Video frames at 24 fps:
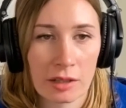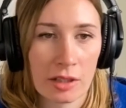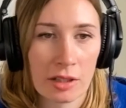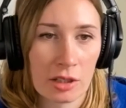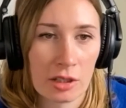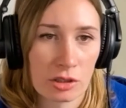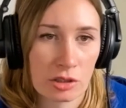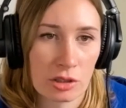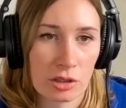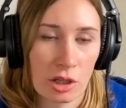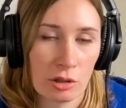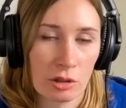
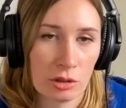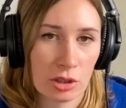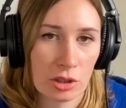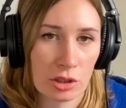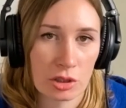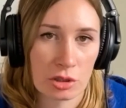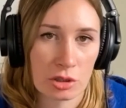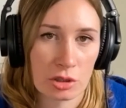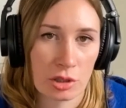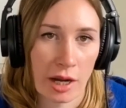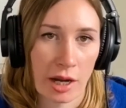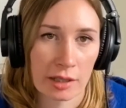there's no
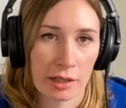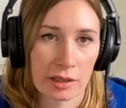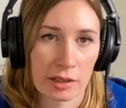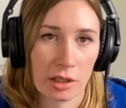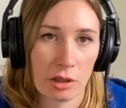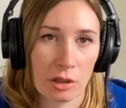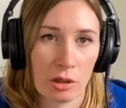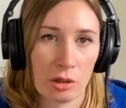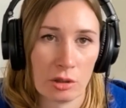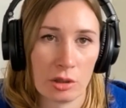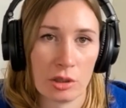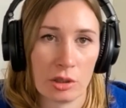
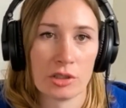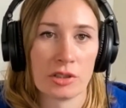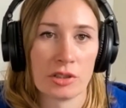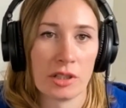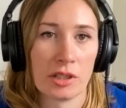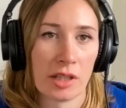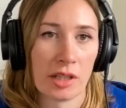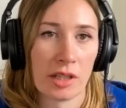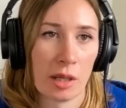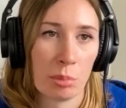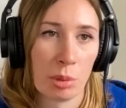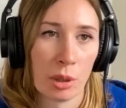distracting odors that they